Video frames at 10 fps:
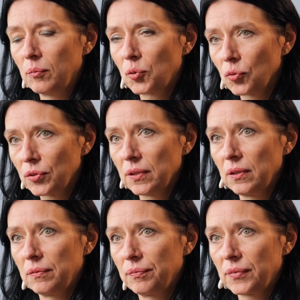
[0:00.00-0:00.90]

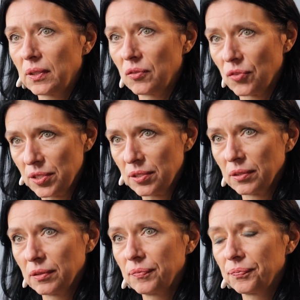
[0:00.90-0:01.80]
brutal
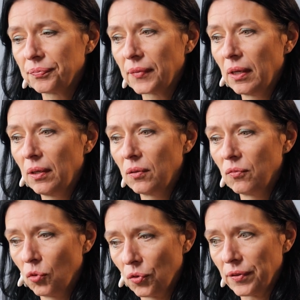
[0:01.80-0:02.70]
Russian
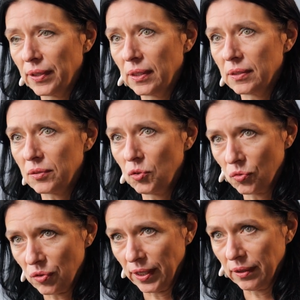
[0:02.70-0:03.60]
war against
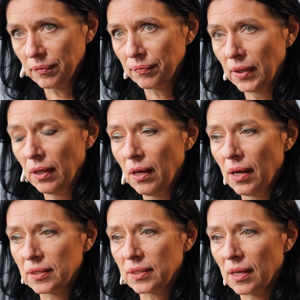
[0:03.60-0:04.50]
Ukraine
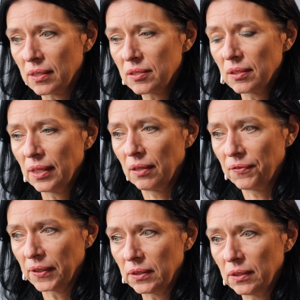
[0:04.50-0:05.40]
has actually
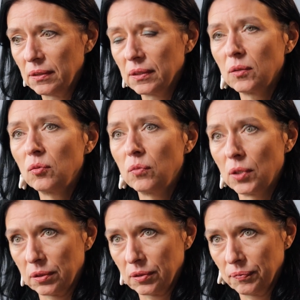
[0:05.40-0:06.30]
affected the whole
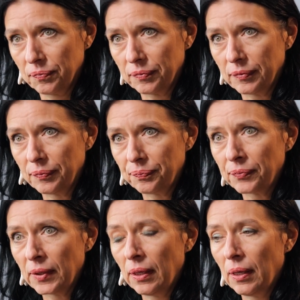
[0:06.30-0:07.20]
world.
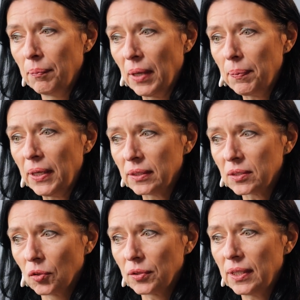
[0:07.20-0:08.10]
Maybe
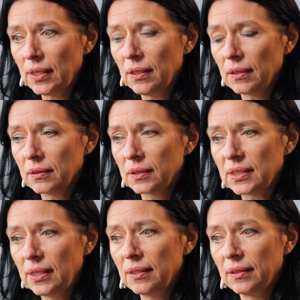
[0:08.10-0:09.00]
it's not
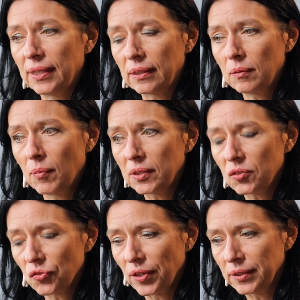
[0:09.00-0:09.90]
seen that
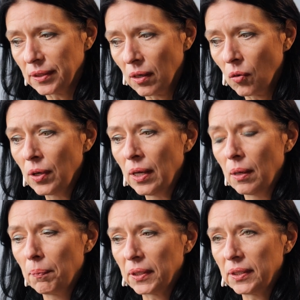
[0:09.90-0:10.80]
much right now,
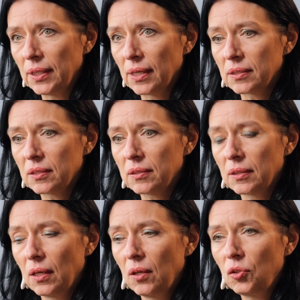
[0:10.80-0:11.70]
but it
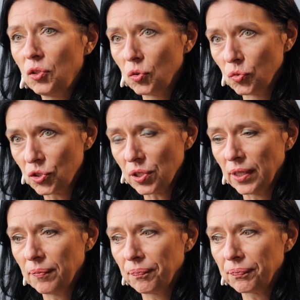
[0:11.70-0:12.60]
has
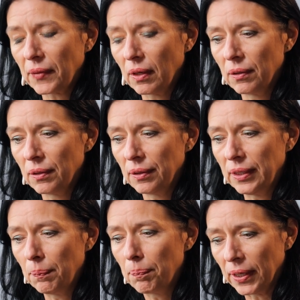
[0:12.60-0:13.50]
hugely
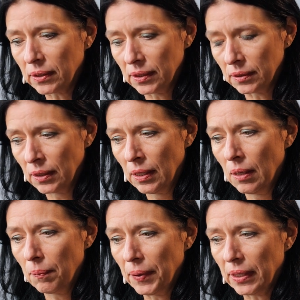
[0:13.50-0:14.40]
impacted,
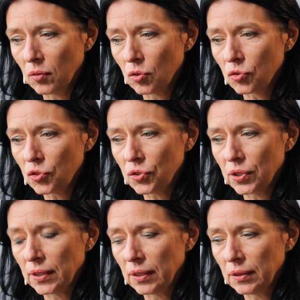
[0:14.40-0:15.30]
because